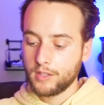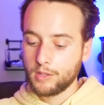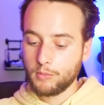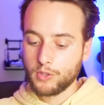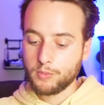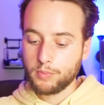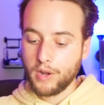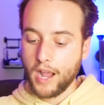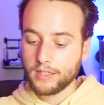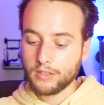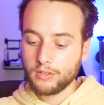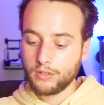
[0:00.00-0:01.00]
The most
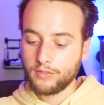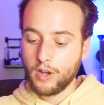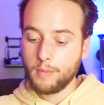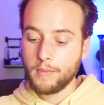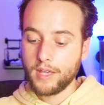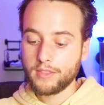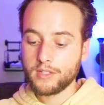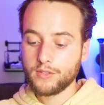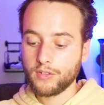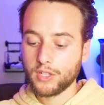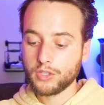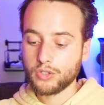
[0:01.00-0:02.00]
practical of all methods
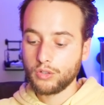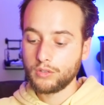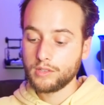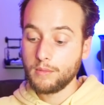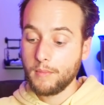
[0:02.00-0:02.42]
for controlling the